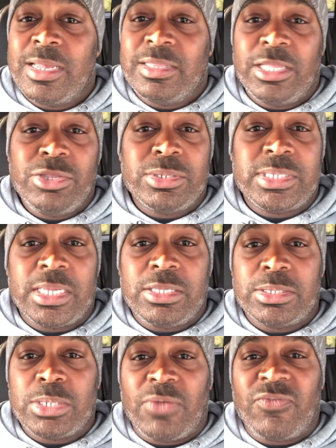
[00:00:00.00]
you're setting
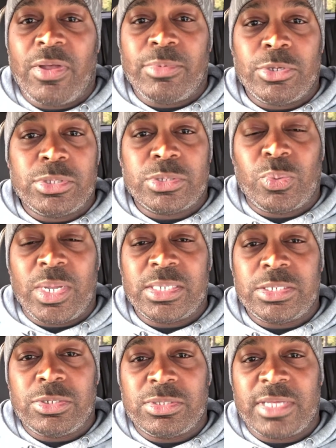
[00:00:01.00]
yourself up. You're just wasting
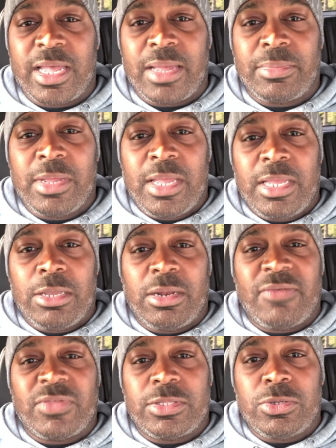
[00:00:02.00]
your time. You're gonna have
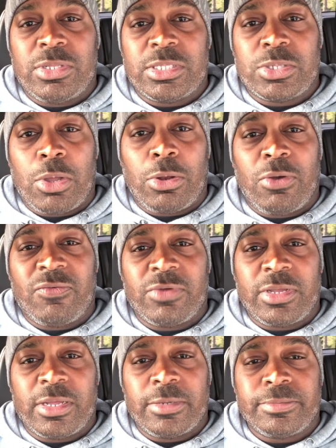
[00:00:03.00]
to do this all over
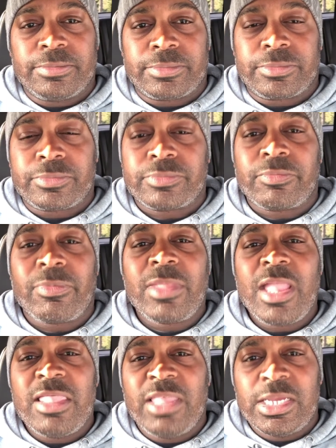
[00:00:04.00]
again.
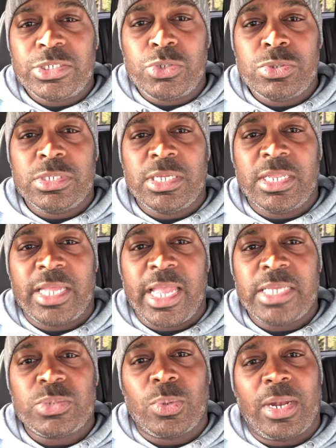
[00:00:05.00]
That's usually the
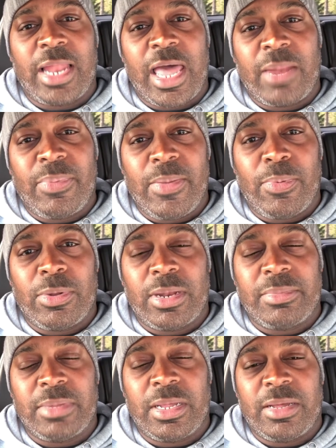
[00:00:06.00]
case with a lot of people,
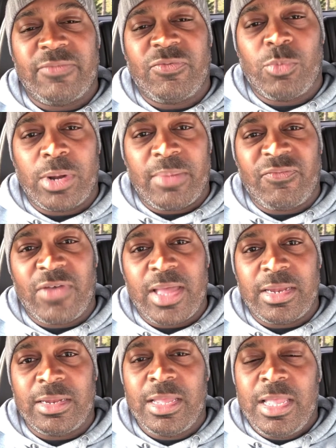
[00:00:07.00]
from what I'm
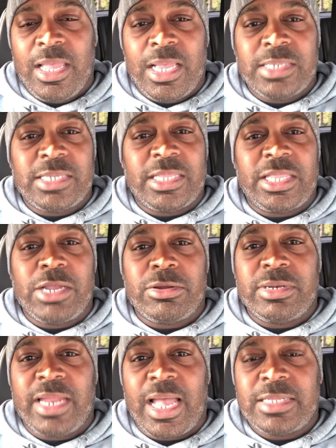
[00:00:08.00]
finding, is that they are
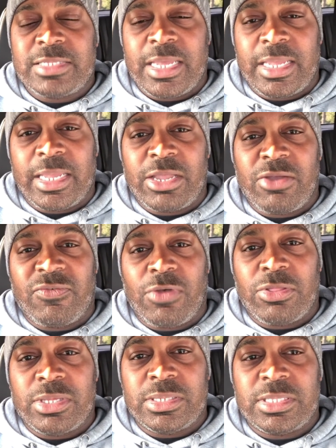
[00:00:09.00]
not taking care of all
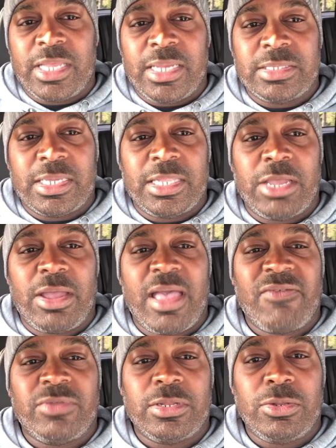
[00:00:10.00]
these things, and they're
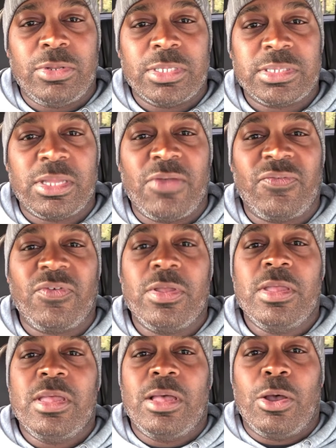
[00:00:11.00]
having to do this stuff
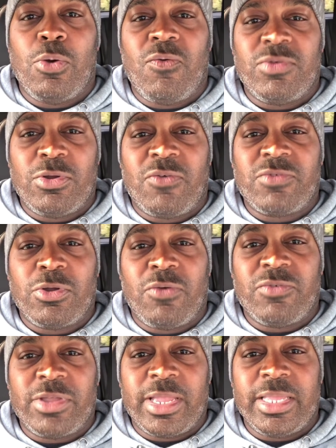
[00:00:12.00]
over and over and over
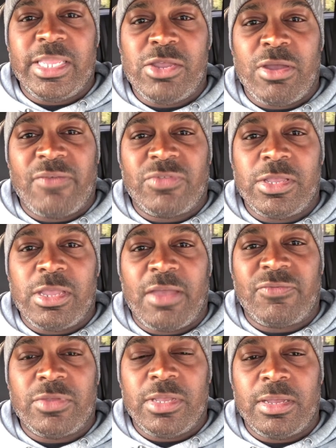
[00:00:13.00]
again, year after year
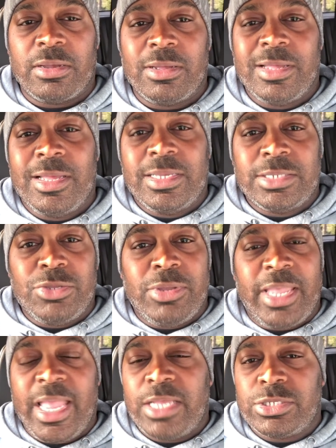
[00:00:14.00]
after year. So you
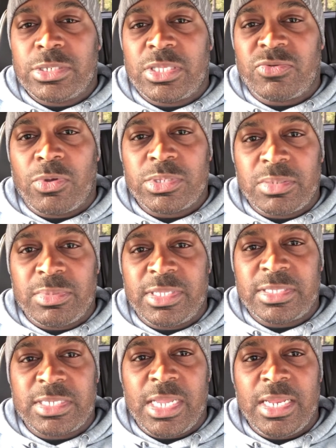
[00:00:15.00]
can't just throw some
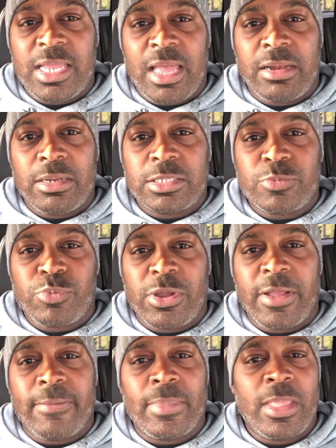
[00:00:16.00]
seed down in the
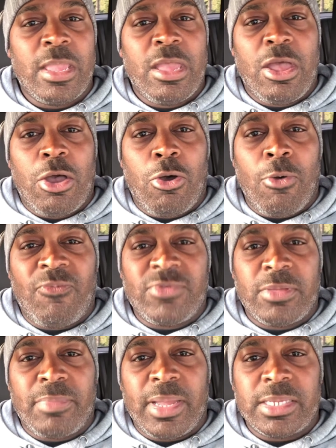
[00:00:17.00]
spring, hope for the
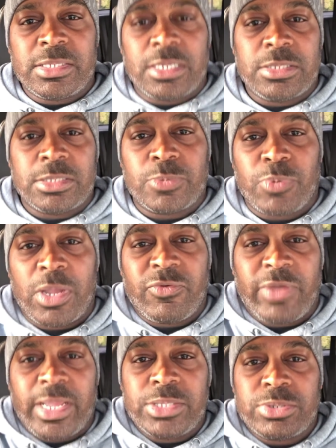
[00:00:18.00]
best because the spring
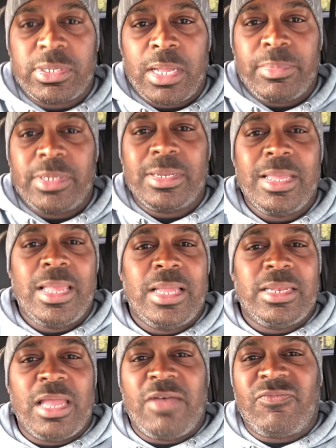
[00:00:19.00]
rains are coming,
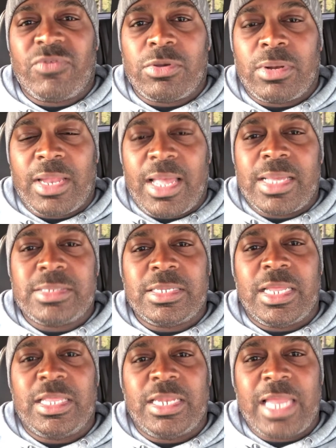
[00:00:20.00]
not fertilize it, and
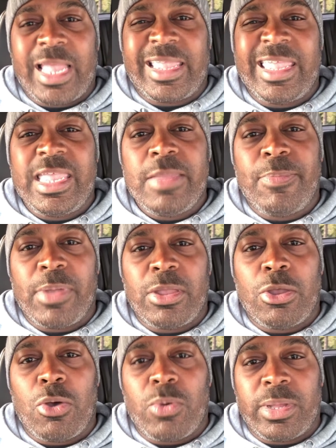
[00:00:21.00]
then not keep it
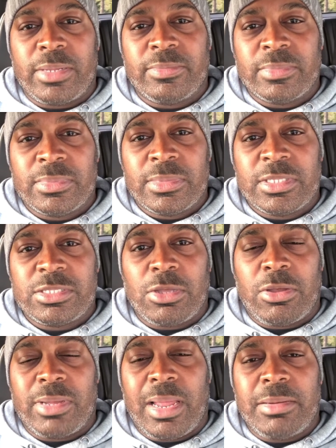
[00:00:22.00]
going.
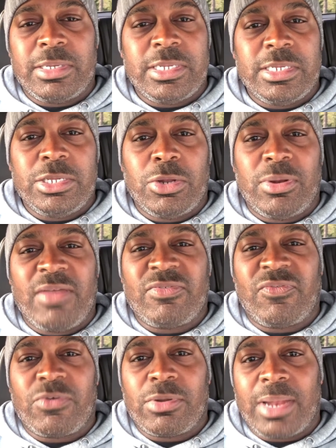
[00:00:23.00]
So you don't have to
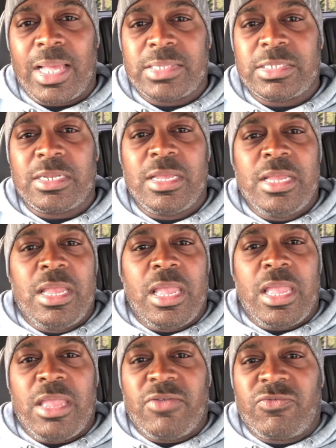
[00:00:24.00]
fertilize it
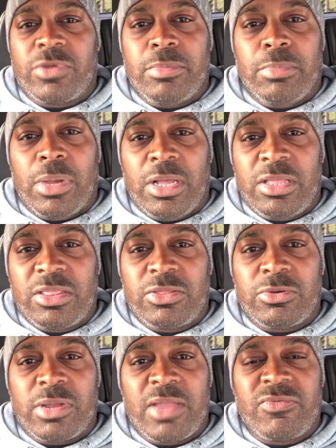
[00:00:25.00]
every month
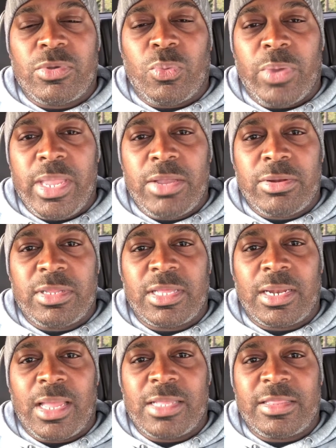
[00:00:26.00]
or every week or anything
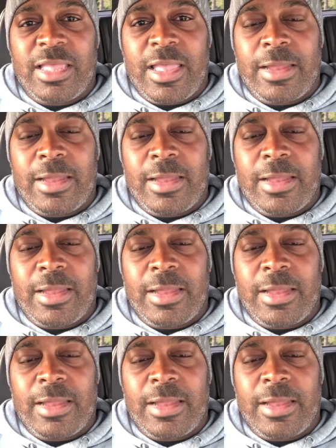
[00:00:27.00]
like that.